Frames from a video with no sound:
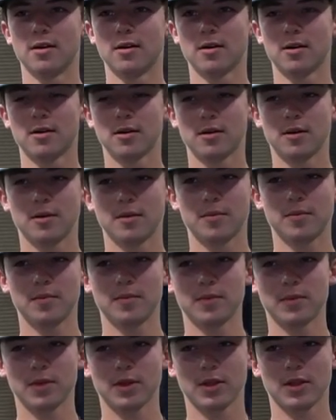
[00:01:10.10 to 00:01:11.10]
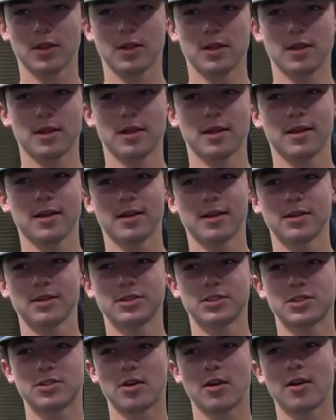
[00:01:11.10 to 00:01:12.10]

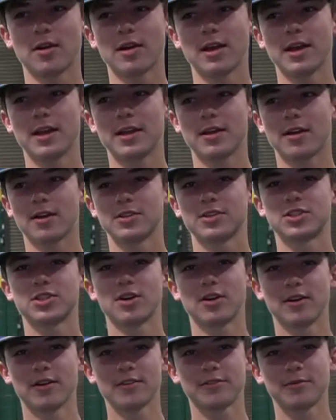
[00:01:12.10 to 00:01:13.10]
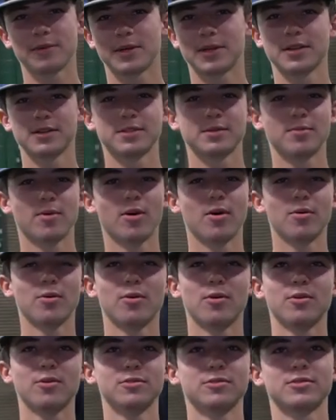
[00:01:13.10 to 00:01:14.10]
Start hitting on turf because the ball
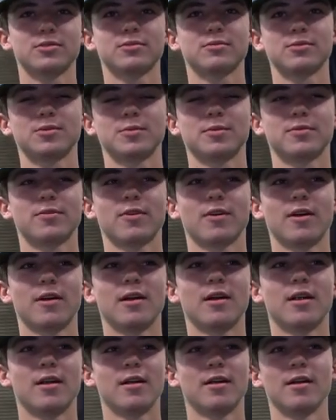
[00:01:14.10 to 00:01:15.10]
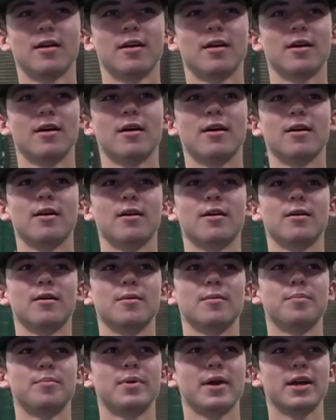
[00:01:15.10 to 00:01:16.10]
rolls super far.
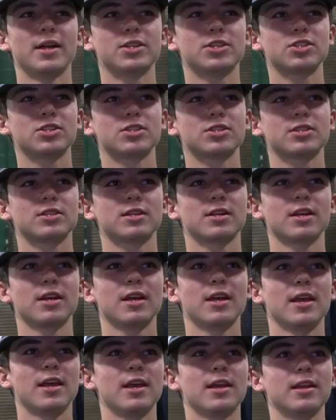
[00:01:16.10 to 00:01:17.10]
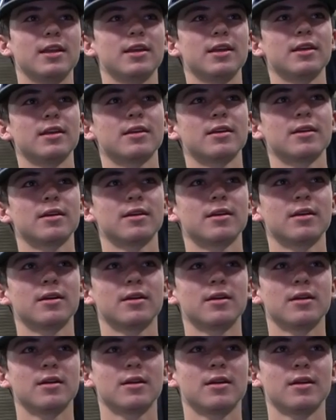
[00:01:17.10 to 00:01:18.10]
Bench hitting
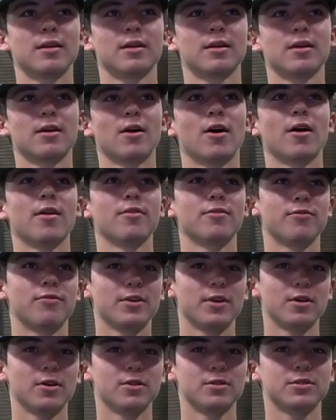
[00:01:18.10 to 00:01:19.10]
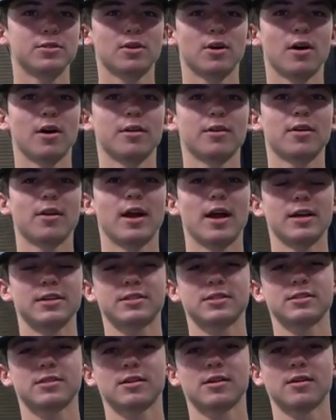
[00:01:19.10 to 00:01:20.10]
on a field, on
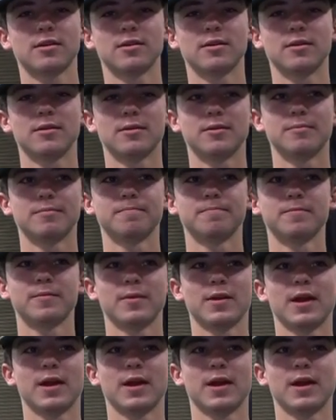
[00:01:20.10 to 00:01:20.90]
grass, and